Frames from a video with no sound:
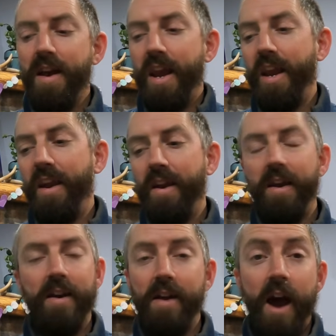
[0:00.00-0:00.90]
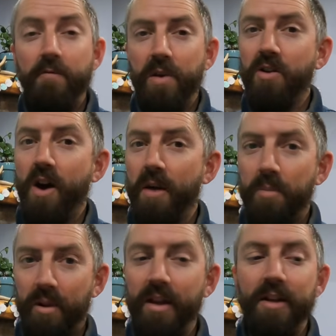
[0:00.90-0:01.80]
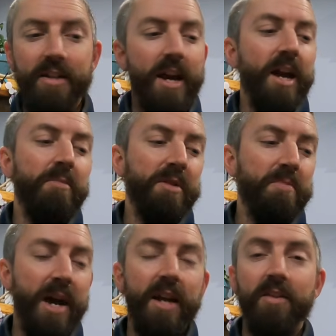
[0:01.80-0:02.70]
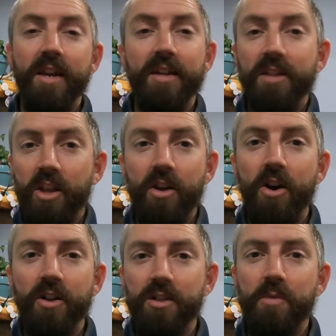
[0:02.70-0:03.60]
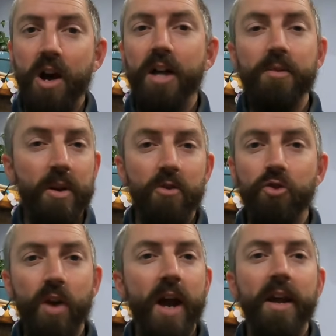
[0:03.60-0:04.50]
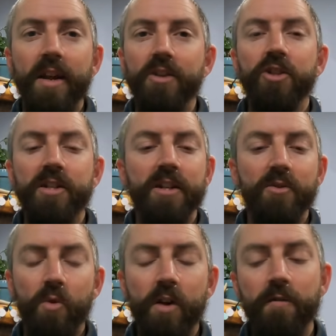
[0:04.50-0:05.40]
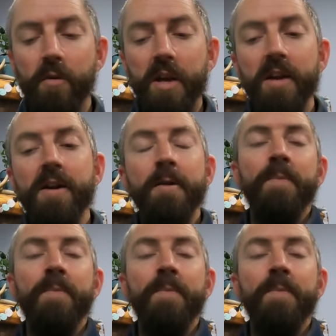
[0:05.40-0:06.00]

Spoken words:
And I've been caught plenty of times buying things. I think, oh, it's gonna be awesome. I go try it and it just doesn't work for me.